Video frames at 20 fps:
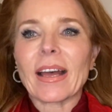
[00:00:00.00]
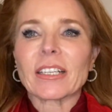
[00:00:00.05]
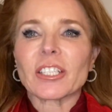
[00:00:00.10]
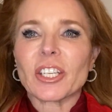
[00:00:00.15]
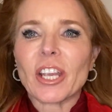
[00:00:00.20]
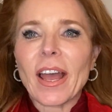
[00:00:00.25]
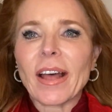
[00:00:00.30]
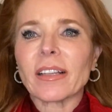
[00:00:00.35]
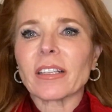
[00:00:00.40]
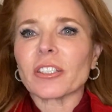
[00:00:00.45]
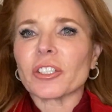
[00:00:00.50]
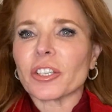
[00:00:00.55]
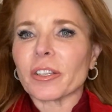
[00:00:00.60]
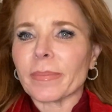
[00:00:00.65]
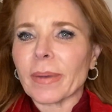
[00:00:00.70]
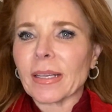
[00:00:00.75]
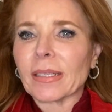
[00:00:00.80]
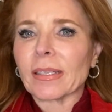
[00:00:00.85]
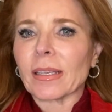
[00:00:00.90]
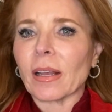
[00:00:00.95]
challenging
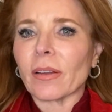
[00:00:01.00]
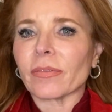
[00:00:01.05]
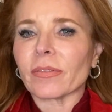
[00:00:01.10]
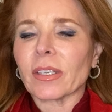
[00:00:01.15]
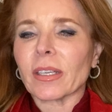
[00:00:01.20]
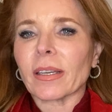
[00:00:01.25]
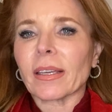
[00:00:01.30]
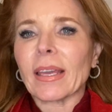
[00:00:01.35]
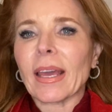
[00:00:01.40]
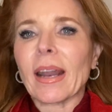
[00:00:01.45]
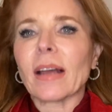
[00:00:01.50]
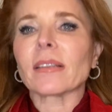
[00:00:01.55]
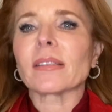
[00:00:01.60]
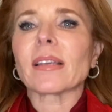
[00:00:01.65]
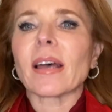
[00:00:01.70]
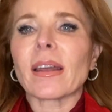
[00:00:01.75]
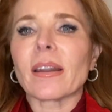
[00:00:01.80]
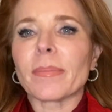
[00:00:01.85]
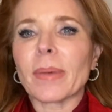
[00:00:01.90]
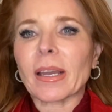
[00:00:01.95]
myself to get
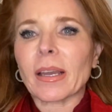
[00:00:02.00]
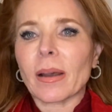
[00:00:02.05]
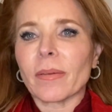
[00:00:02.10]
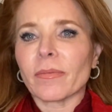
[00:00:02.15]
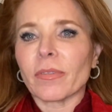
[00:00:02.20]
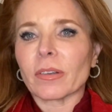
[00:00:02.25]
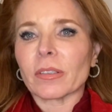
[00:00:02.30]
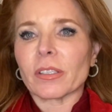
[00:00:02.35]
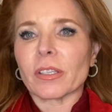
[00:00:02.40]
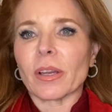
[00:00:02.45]
outside of my comfort